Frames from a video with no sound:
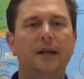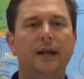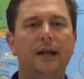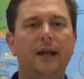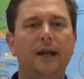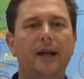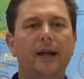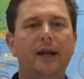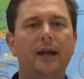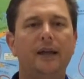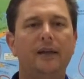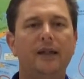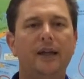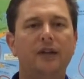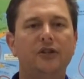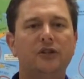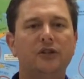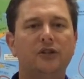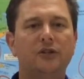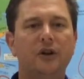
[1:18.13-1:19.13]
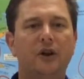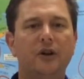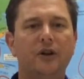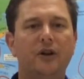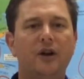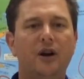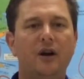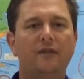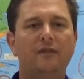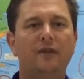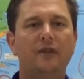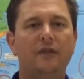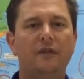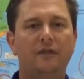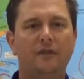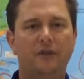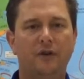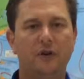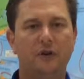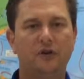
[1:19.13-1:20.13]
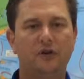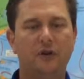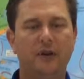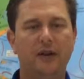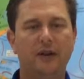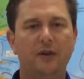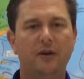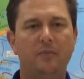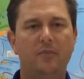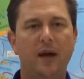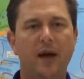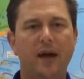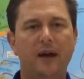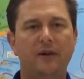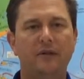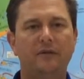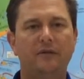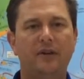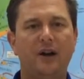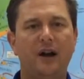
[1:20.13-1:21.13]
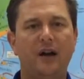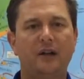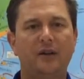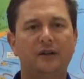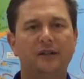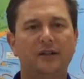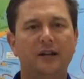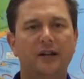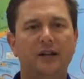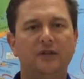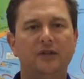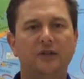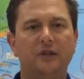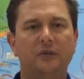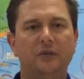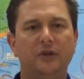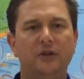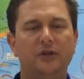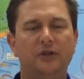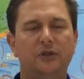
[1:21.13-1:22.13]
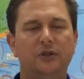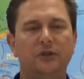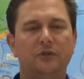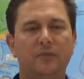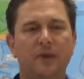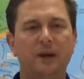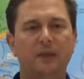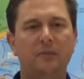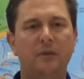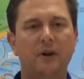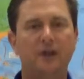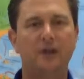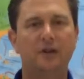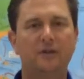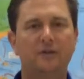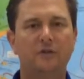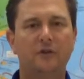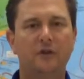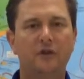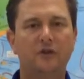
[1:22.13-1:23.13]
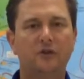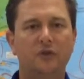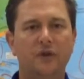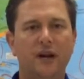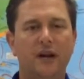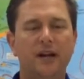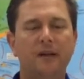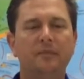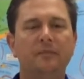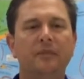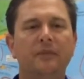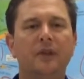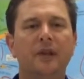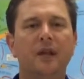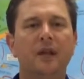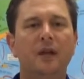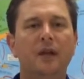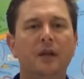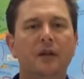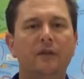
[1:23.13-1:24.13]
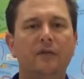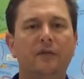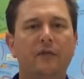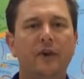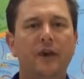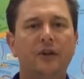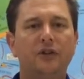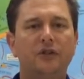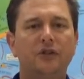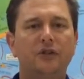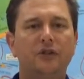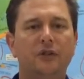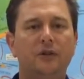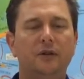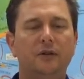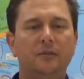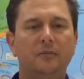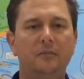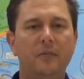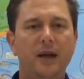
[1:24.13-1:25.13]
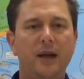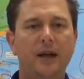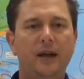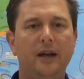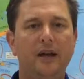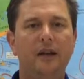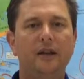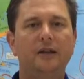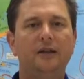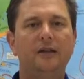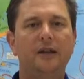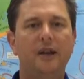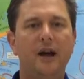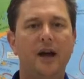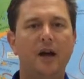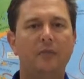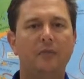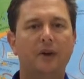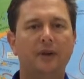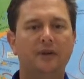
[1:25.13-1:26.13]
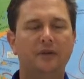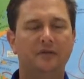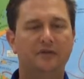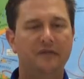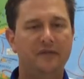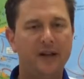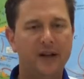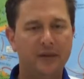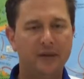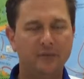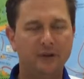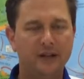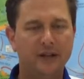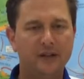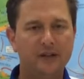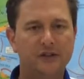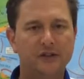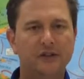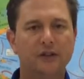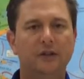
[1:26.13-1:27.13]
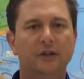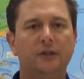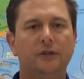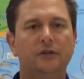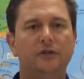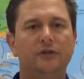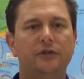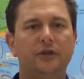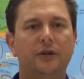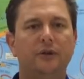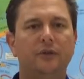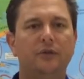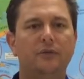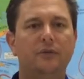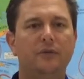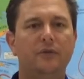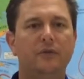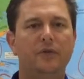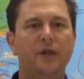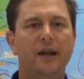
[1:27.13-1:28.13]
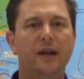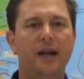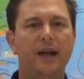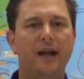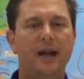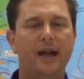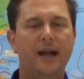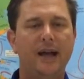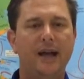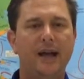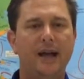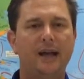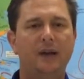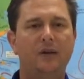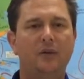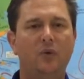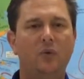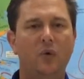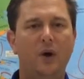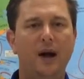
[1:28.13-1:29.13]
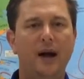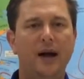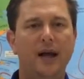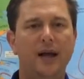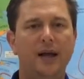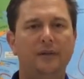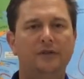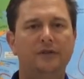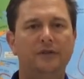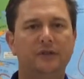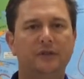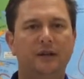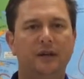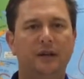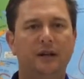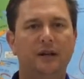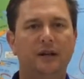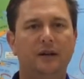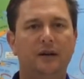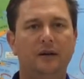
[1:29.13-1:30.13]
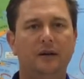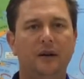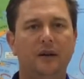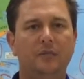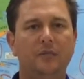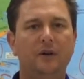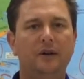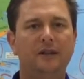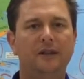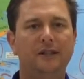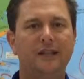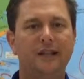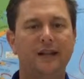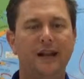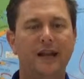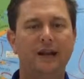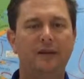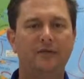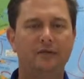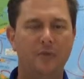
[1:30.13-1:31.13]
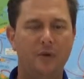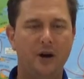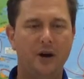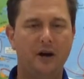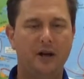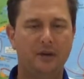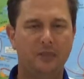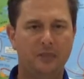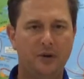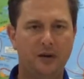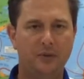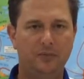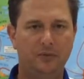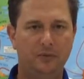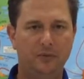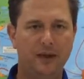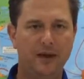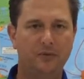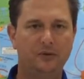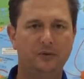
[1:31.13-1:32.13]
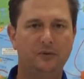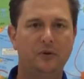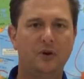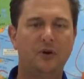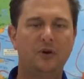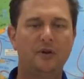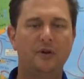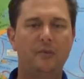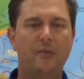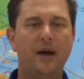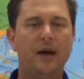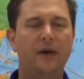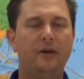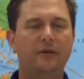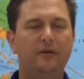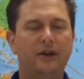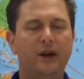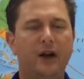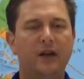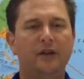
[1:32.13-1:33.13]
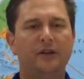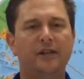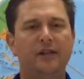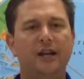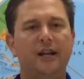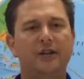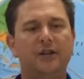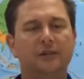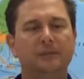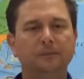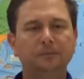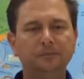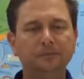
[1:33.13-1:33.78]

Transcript: And they started off in the fur trade. Their pattern of colonization was to make money in the fur trade. French men did not bring their families, so they had wives amongst the Native American people. That was part of the pattern of colonization.